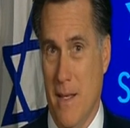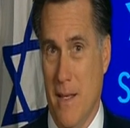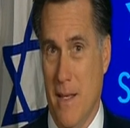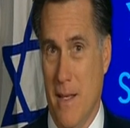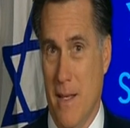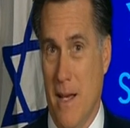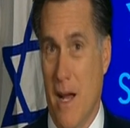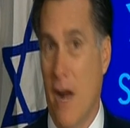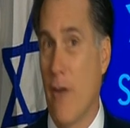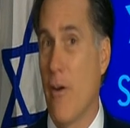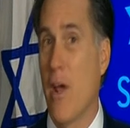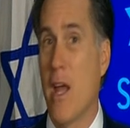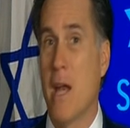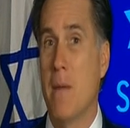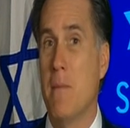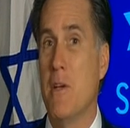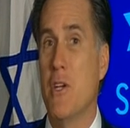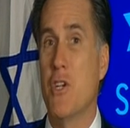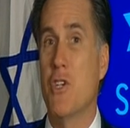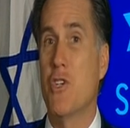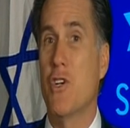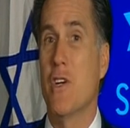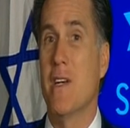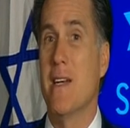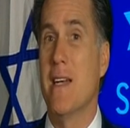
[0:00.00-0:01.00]
Our enemies
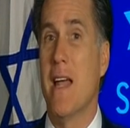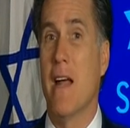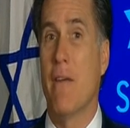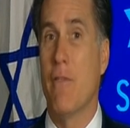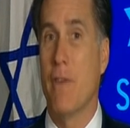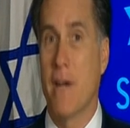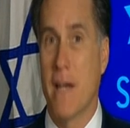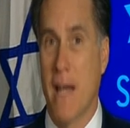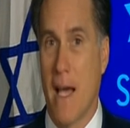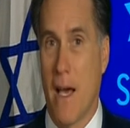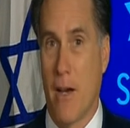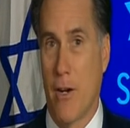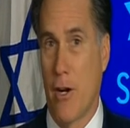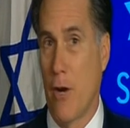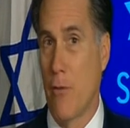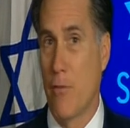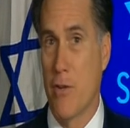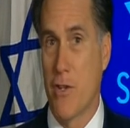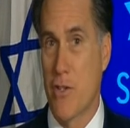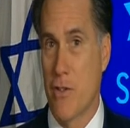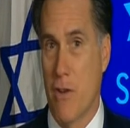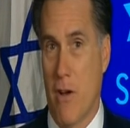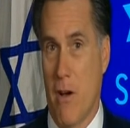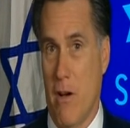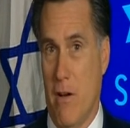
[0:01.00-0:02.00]
should never doubt our
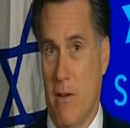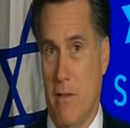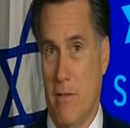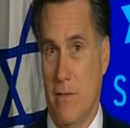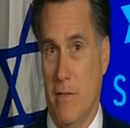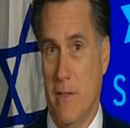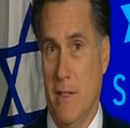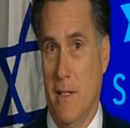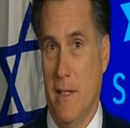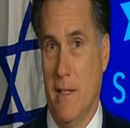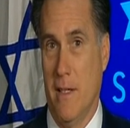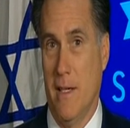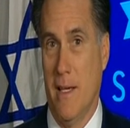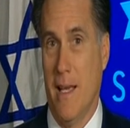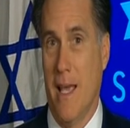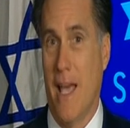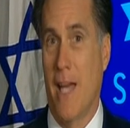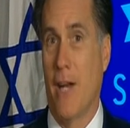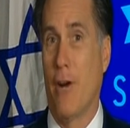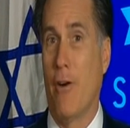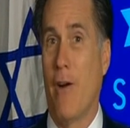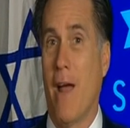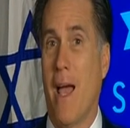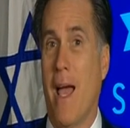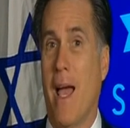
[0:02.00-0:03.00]
resolve, and
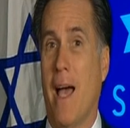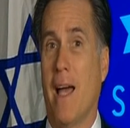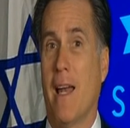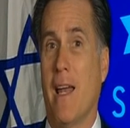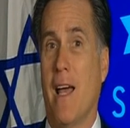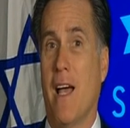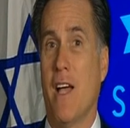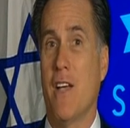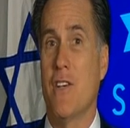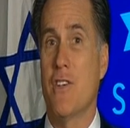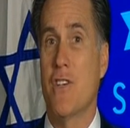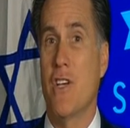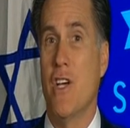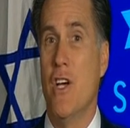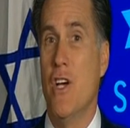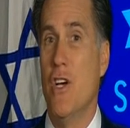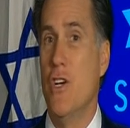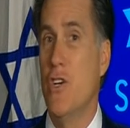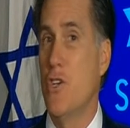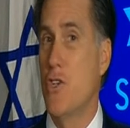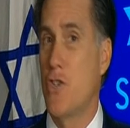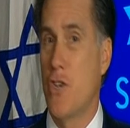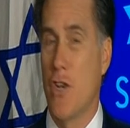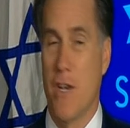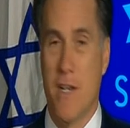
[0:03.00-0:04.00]
our allies
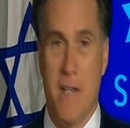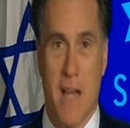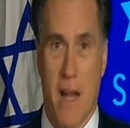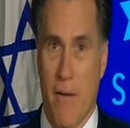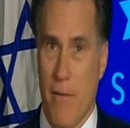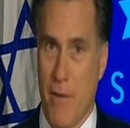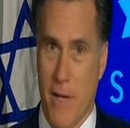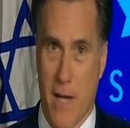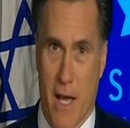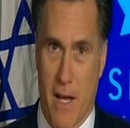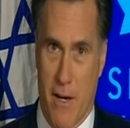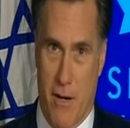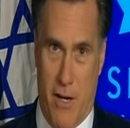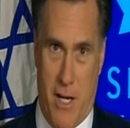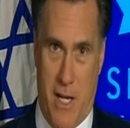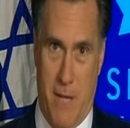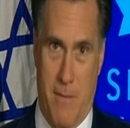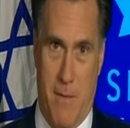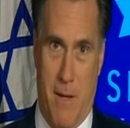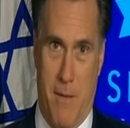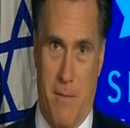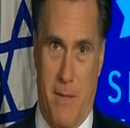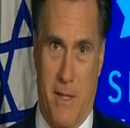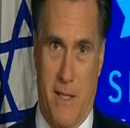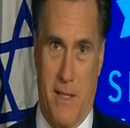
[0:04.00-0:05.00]
should never doubt our
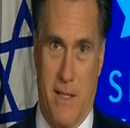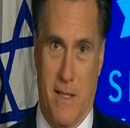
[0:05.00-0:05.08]
commitment.